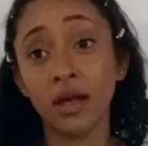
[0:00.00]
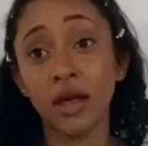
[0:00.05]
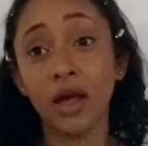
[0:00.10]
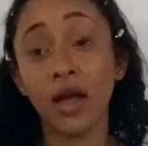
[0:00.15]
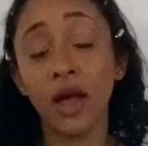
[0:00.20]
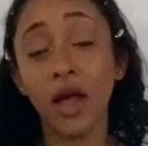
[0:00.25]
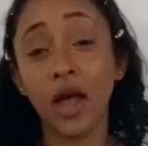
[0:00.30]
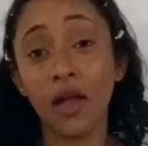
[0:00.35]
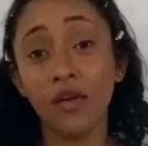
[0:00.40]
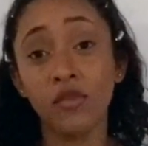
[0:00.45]

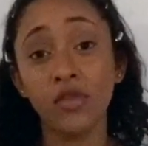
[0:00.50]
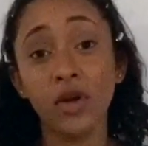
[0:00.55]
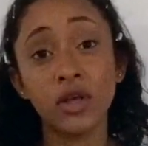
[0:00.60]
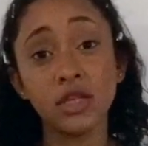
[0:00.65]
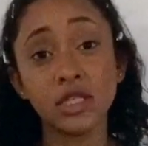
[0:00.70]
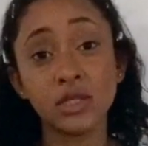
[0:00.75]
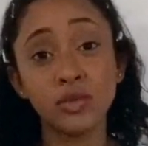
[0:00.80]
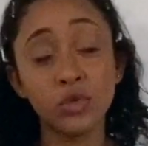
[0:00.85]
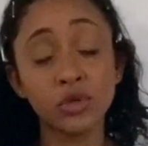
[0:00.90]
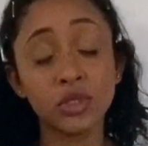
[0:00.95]
I've
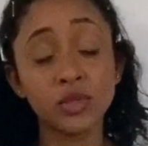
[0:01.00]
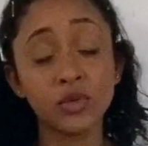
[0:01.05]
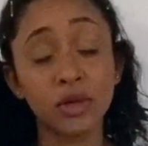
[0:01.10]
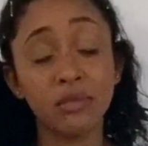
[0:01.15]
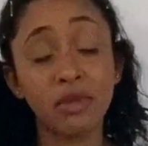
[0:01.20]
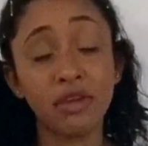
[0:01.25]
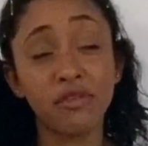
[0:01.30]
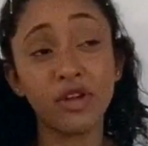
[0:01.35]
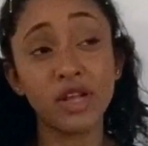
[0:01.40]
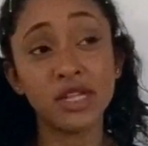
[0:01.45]
spoke to one of
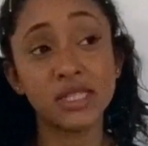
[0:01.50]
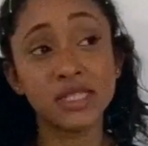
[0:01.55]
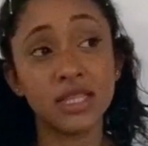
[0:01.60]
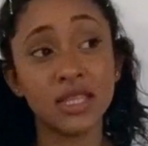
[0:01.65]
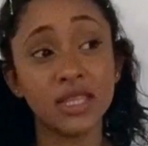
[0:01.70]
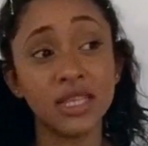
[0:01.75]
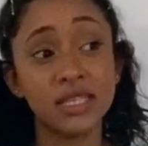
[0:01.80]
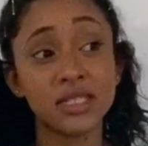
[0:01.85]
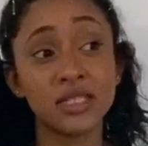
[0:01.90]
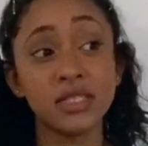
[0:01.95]
my friends, and
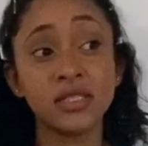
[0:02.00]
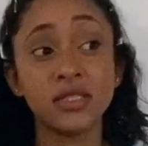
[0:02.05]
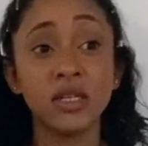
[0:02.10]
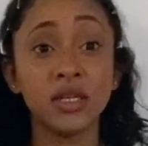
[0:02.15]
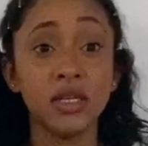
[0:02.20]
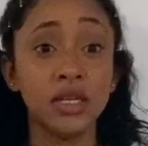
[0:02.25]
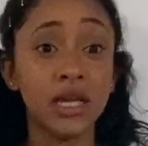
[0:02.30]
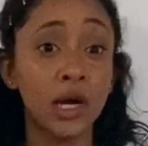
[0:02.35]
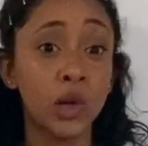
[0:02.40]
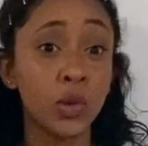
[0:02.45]
there's a
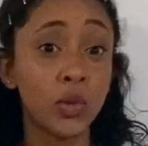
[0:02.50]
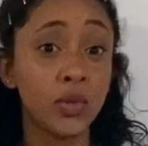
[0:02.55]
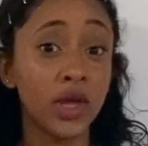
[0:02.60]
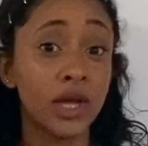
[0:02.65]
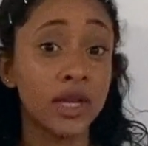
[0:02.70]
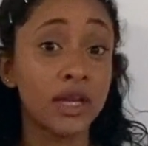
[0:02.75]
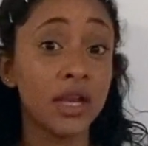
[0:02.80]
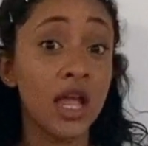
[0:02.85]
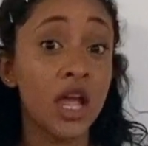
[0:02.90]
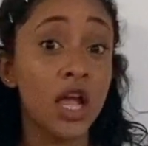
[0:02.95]
study out
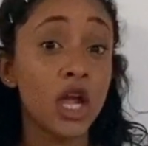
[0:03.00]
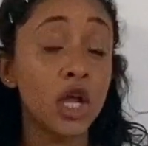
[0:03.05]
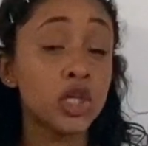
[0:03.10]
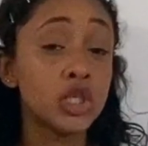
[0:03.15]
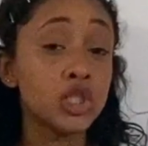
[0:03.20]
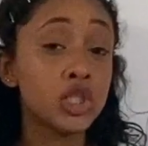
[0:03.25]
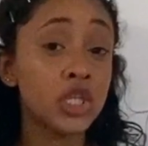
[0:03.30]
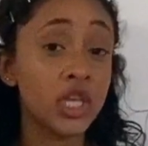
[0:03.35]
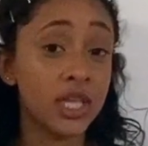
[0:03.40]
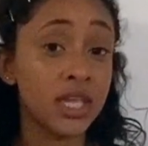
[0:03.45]
that
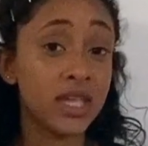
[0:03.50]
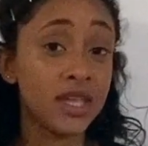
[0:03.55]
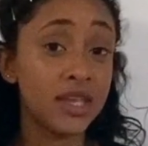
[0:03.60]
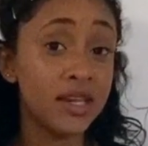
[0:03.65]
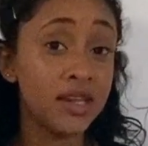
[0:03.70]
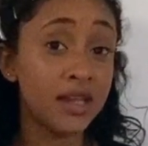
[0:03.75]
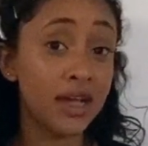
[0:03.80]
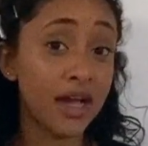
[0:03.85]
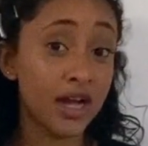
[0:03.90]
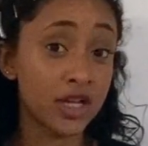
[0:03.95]

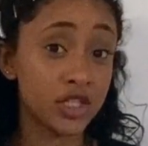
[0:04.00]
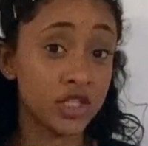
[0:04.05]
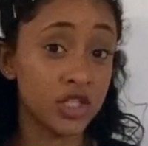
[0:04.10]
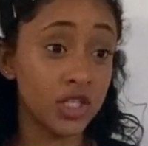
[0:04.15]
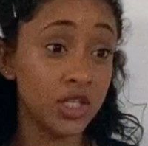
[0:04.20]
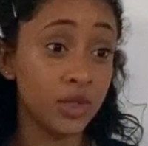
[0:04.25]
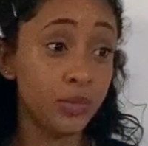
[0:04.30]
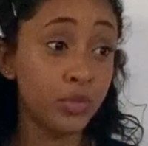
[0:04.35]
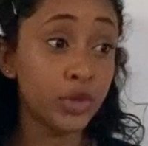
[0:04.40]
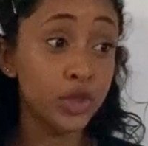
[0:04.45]
chicken
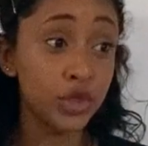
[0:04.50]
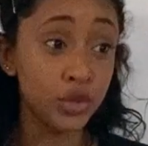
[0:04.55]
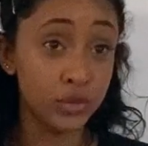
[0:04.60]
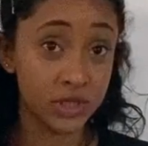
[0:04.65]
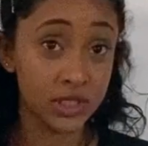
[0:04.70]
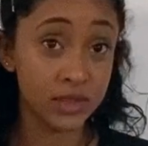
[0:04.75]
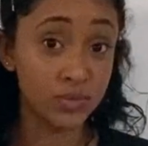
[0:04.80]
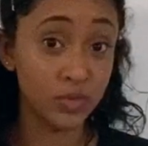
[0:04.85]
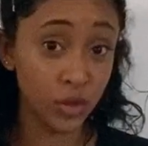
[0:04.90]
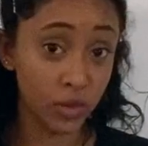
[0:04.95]
actually
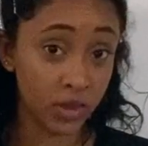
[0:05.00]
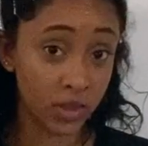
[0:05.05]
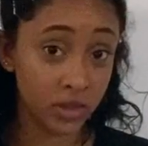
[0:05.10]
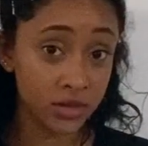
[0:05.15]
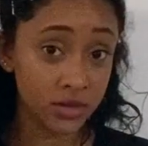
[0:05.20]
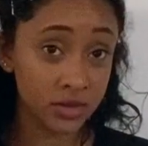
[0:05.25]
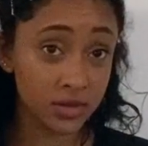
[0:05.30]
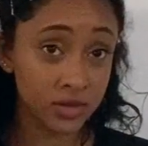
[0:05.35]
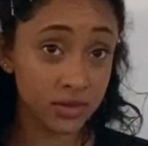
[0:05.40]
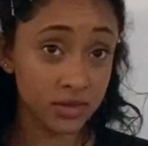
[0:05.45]
produces
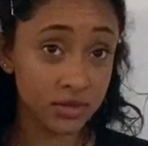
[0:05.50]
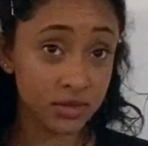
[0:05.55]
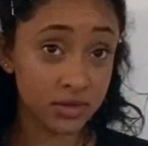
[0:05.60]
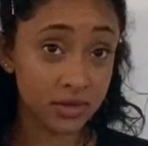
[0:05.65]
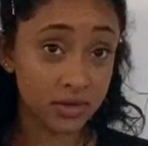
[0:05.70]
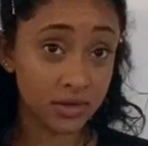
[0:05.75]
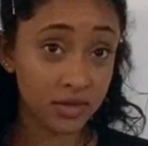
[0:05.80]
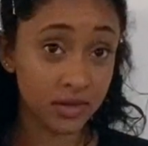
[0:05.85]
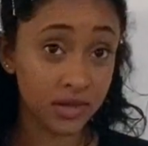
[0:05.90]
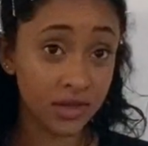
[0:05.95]
mucus.
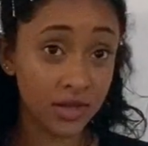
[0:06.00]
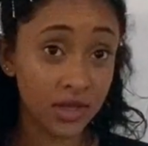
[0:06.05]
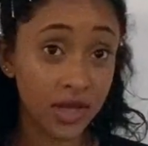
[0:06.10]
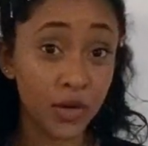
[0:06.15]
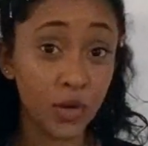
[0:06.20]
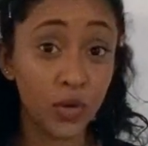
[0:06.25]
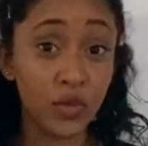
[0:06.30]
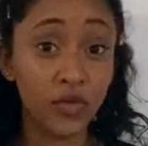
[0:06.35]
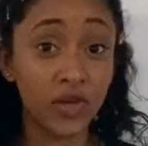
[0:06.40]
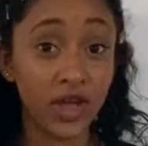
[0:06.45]
An
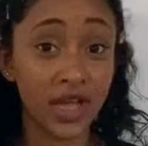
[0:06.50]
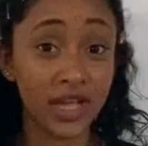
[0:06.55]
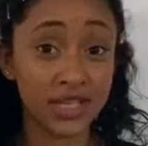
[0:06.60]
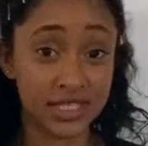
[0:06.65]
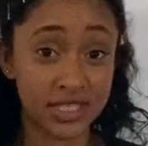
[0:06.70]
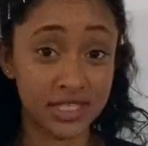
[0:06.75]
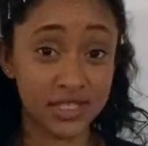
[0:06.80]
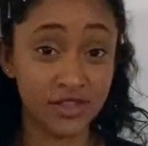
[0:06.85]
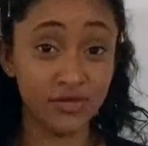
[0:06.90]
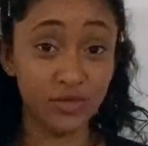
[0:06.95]
over
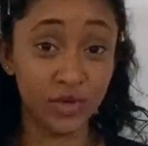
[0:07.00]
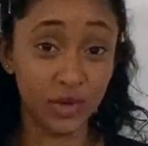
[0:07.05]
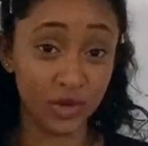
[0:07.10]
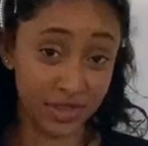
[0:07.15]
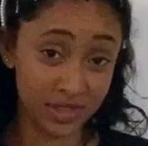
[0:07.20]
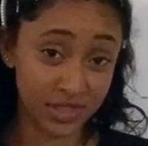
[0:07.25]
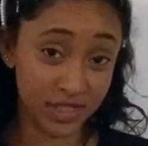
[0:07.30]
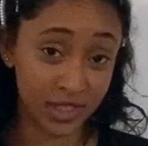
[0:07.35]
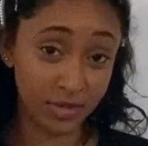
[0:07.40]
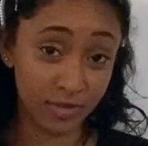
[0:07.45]
excess of
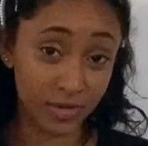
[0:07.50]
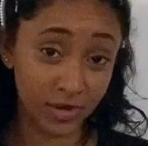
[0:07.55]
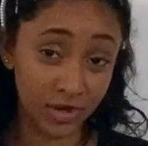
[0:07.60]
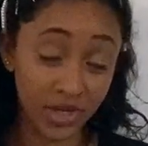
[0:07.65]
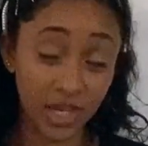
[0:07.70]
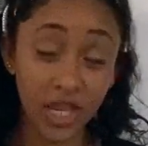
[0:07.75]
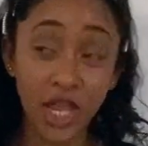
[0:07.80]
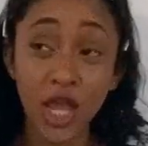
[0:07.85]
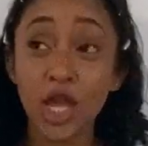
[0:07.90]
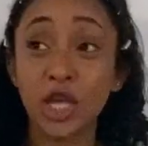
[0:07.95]
mucus in your
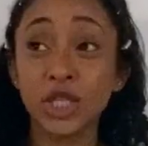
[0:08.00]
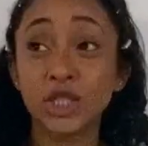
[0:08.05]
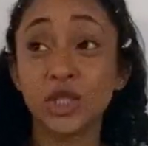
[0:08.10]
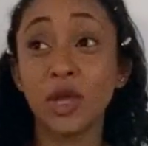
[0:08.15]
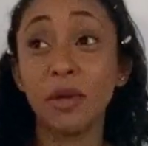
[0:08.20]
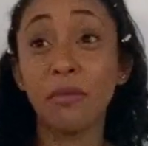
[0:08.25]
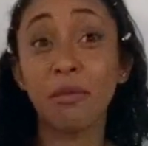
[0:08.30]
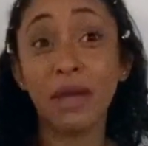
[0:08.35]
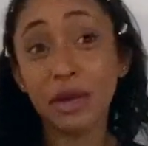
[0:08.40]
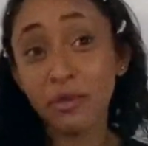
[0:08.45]
body. So you
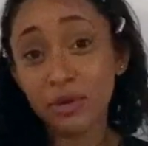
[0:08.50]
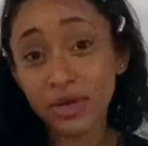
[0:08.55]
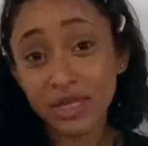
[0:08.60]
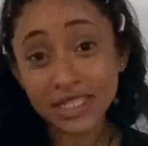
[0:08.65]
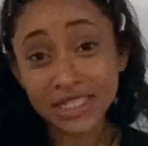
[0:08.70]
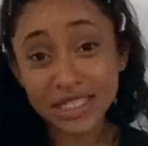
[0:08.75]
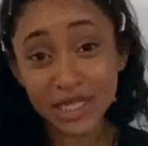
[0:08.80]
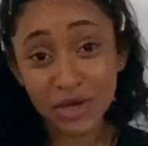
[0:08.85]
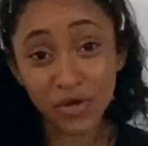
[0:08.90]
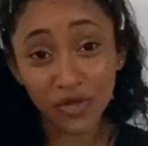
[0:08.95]
might want to
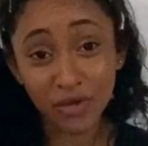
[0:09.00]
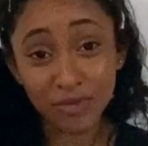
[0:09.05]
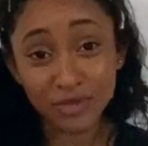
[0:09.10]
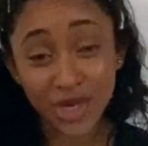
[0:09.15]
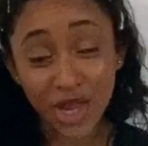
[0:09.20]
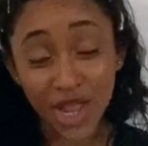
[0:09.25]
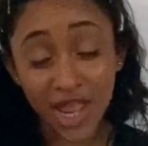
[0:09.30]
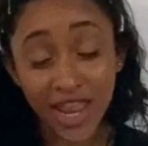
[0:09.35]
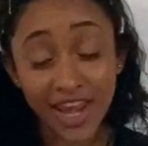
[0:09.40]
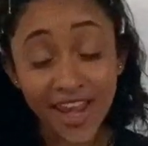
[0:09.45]
stay away from
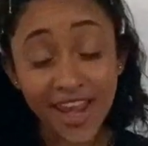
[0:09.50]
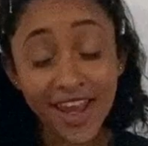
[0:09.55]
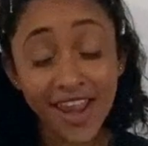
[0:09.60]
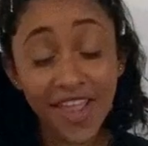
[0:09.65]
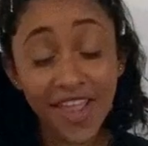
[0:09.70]
chicken.